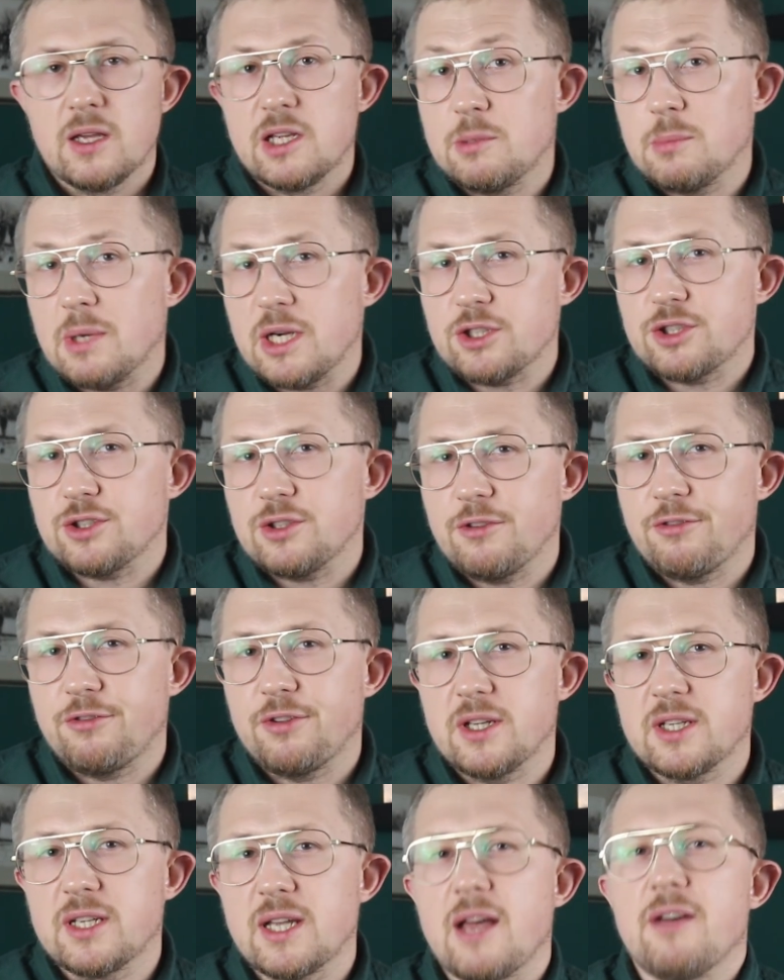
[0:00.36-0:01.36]
Imagine
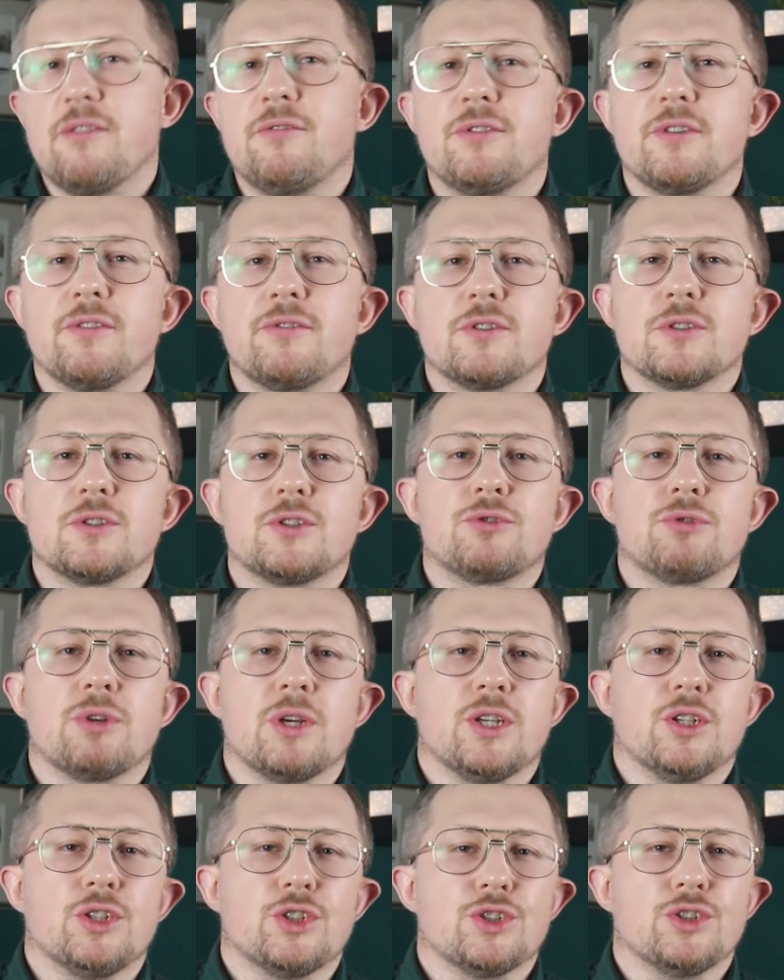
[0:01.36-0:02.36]
feeling every
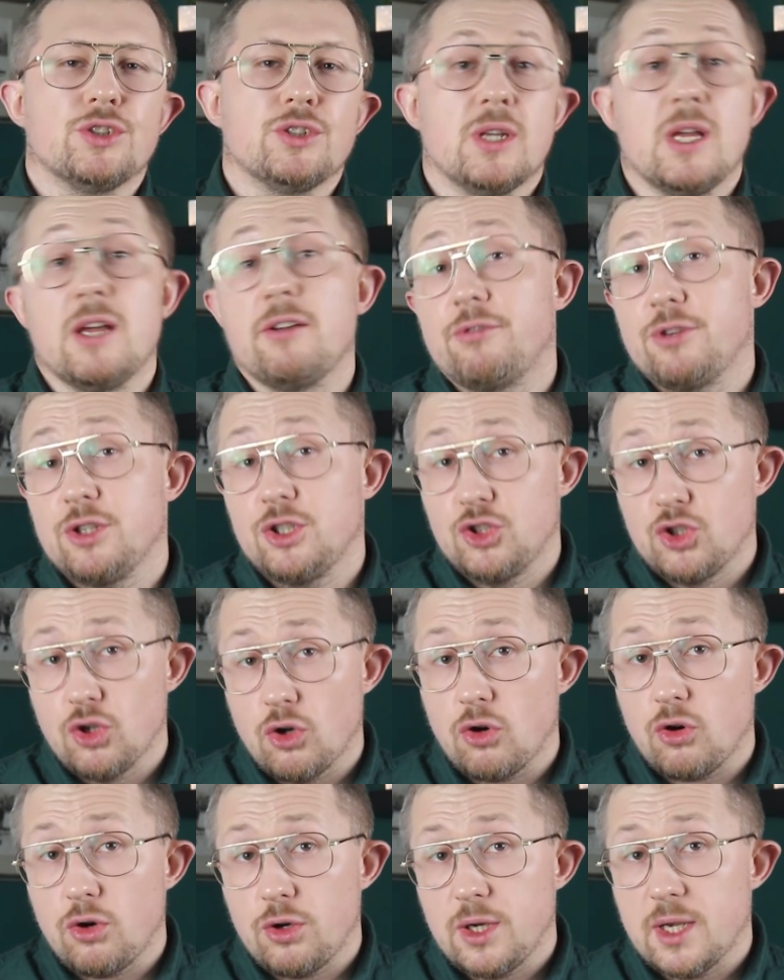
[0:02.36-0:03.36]
frustration, every
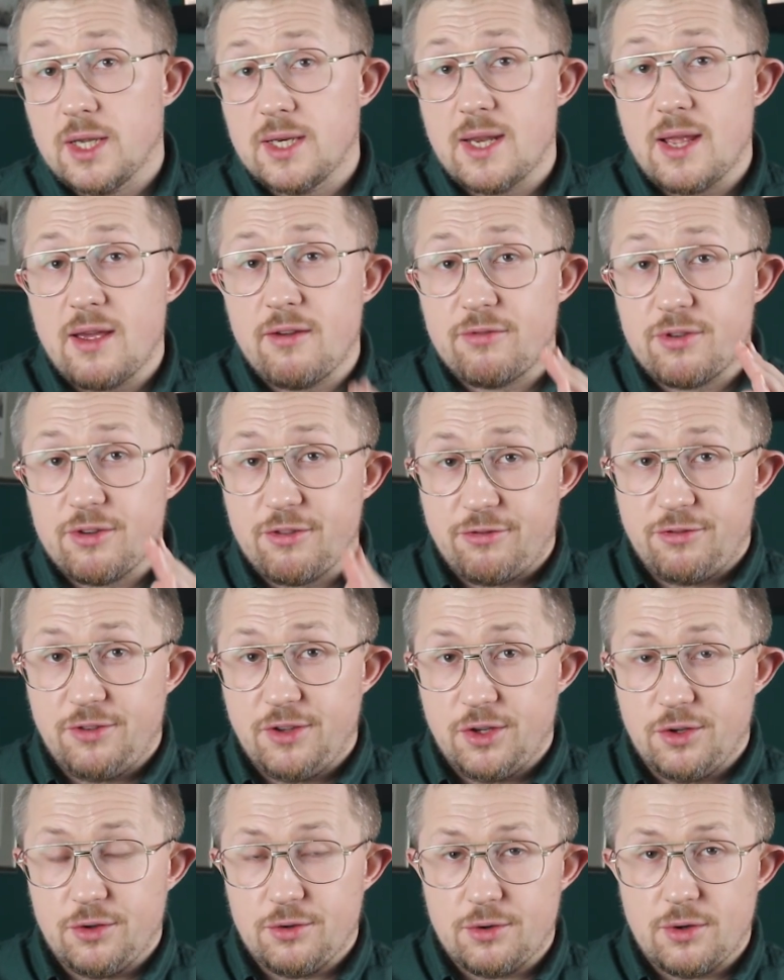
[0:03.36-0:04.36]
joy, and every
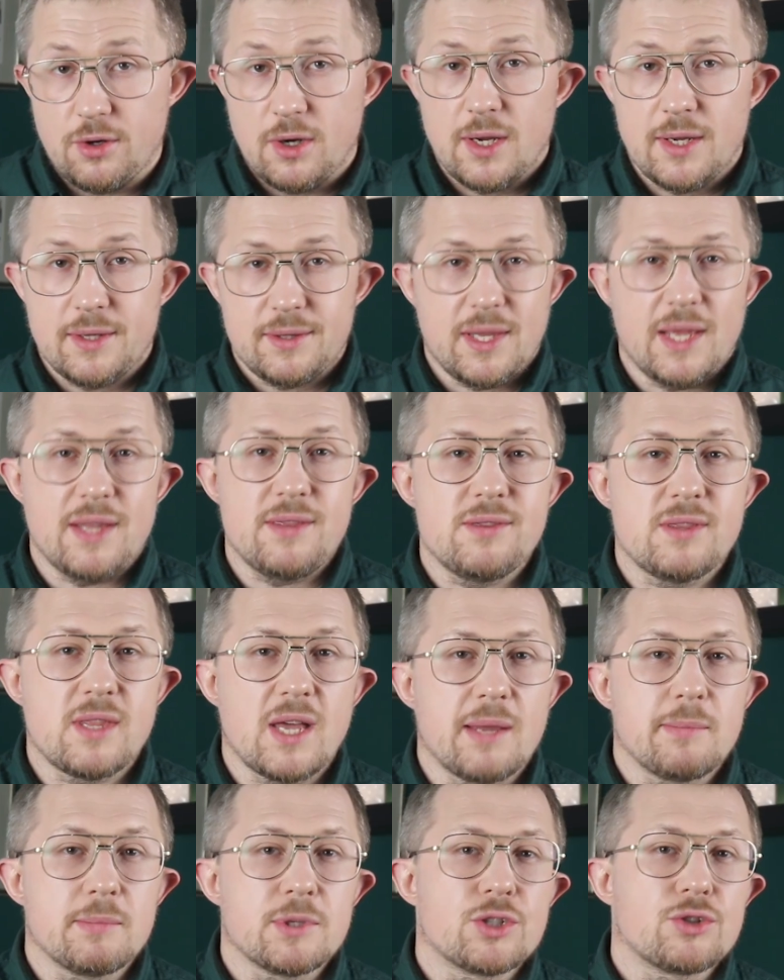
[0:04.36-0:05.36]
fear 10
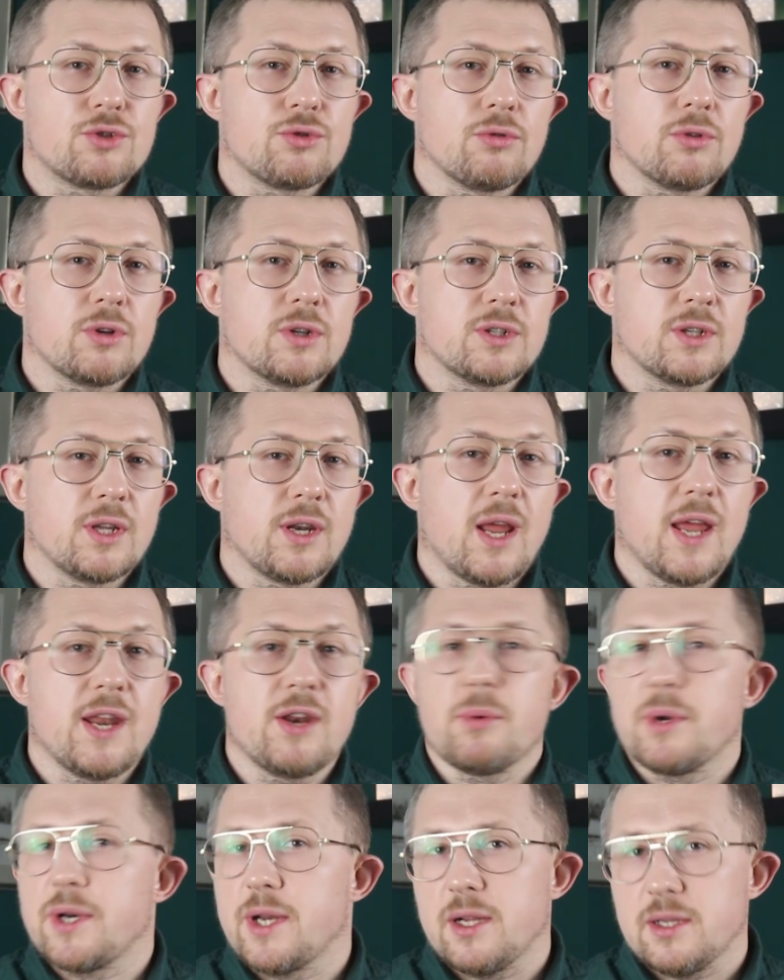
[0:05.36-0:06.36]
times stronger than
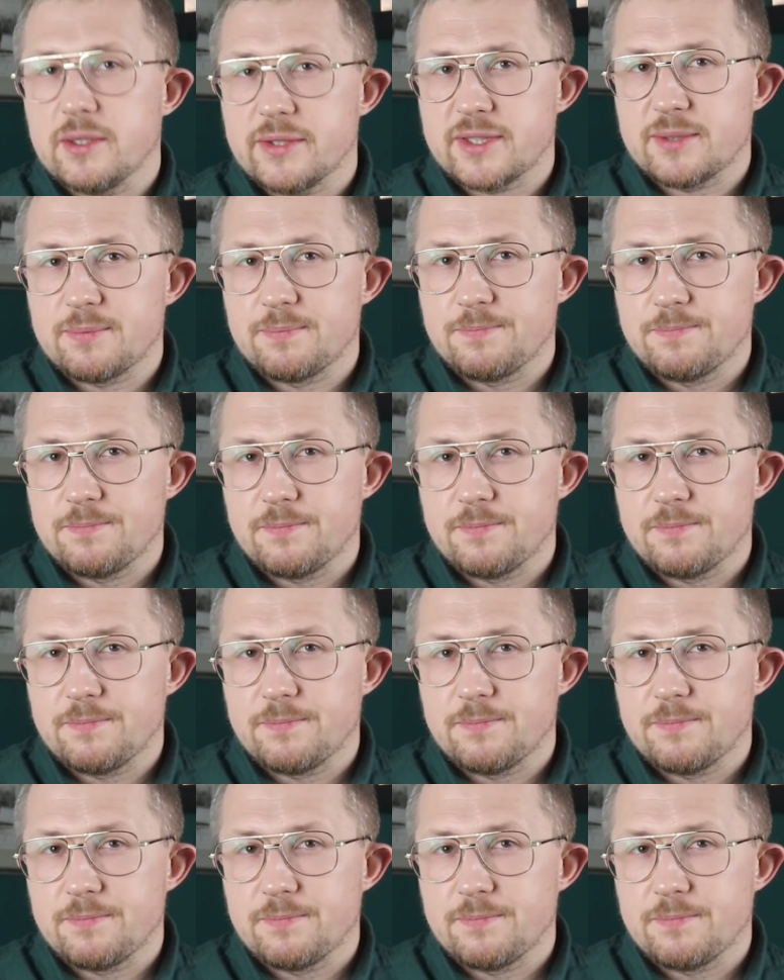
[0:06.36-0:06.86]
anyone else.